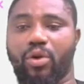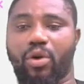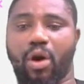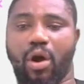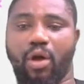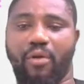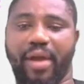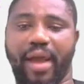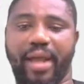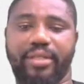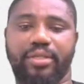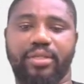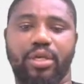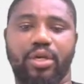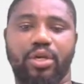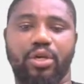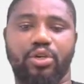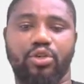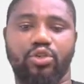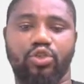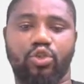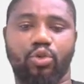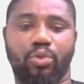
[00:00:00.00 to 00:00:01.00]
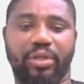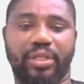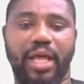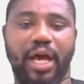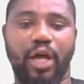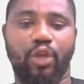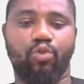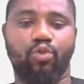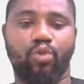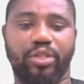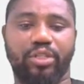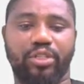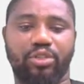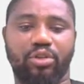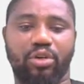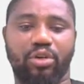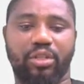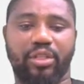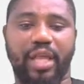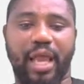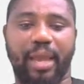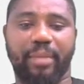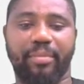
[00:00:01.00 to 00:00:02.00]
All right. So without wasting
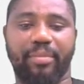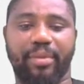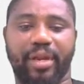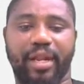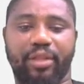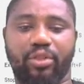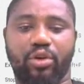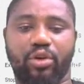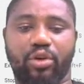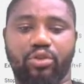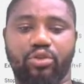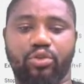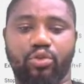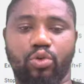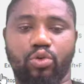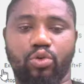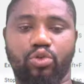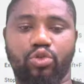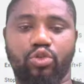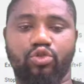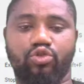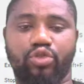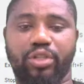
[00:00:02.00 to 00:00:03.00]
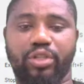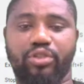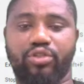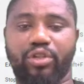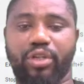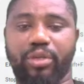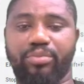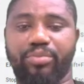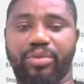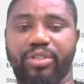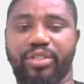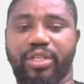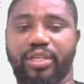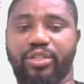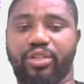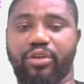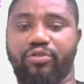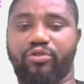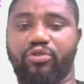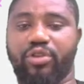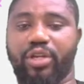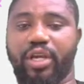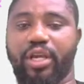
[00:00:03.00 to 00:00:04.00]
your time, let us go straight to the business
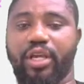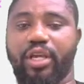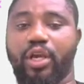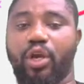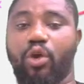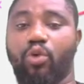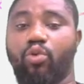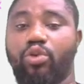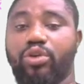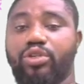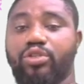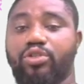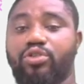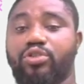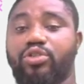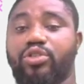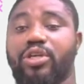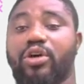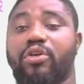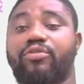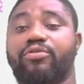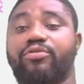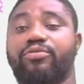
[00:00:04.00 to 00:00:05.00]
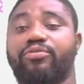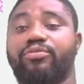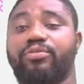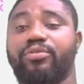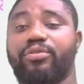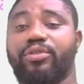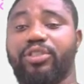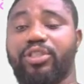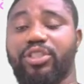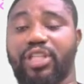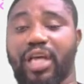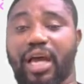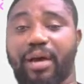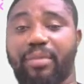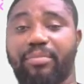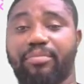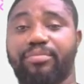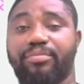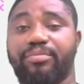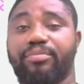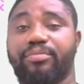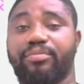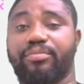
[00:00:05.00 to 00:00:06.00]
of today, which is to solve
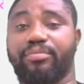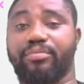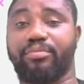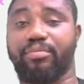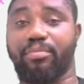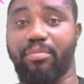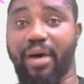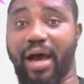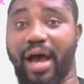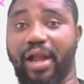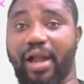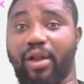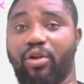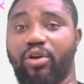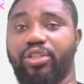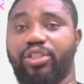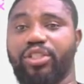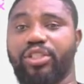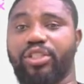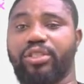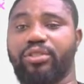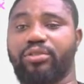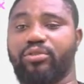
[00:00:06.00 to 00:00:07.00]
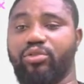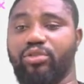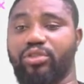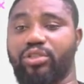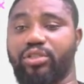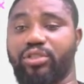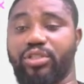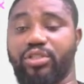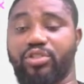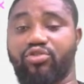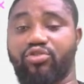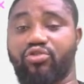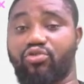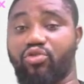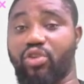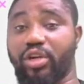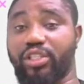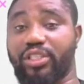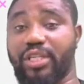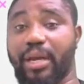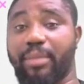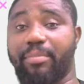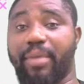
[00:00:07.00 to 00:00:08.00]
Jamb biology, to
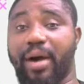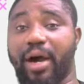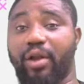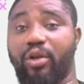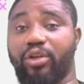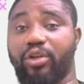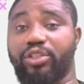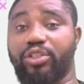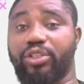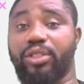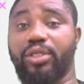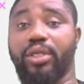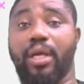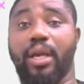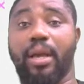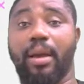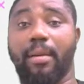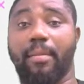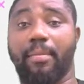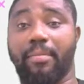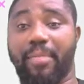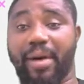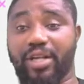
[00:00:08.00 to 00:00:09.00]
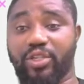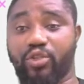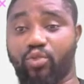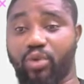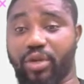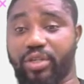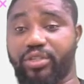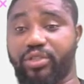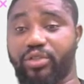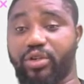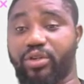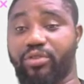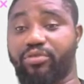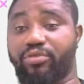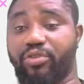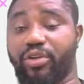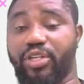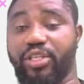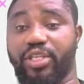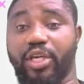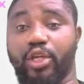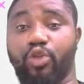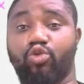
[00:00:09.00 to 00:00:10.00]
destroy Jamb biology. Past questions for
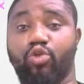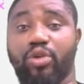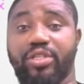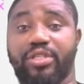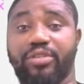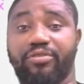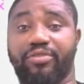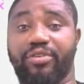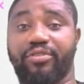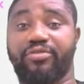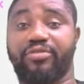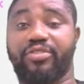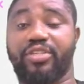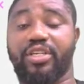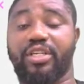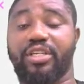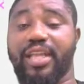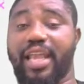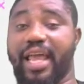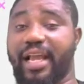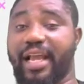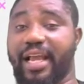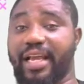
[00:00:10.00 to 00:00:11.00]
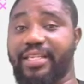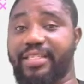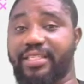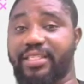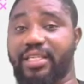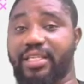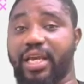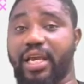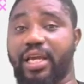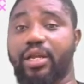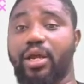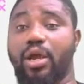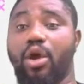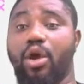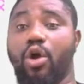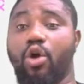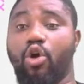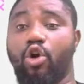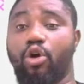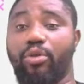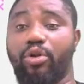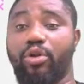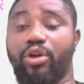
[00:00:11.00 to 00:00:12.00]
the year 2015, like I said,
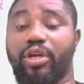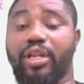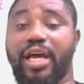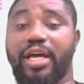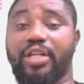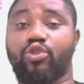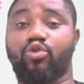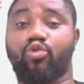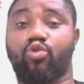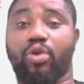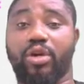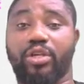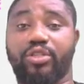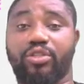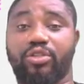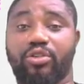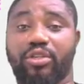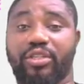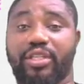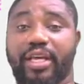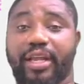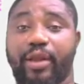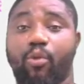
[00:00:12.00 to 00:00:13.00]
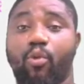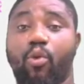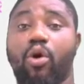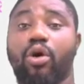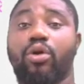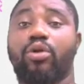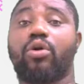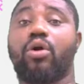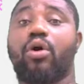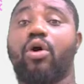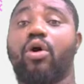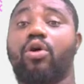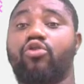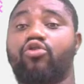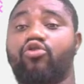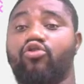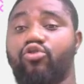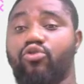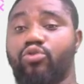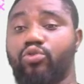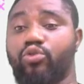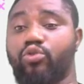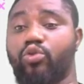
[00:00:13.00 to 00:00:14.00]
we'll be looking at question 31 all
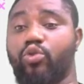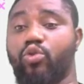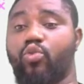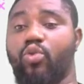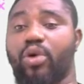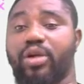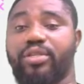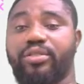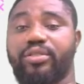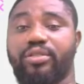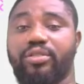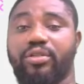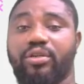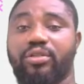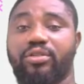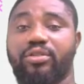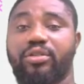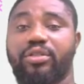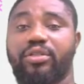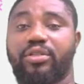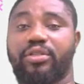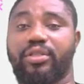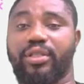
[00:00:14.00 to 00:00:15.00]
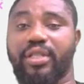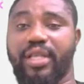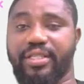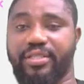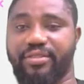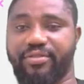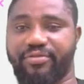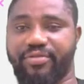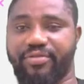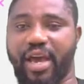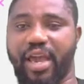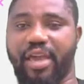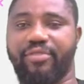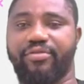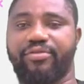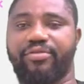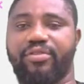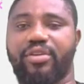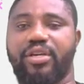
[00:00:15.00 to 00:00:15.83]
through to question 35.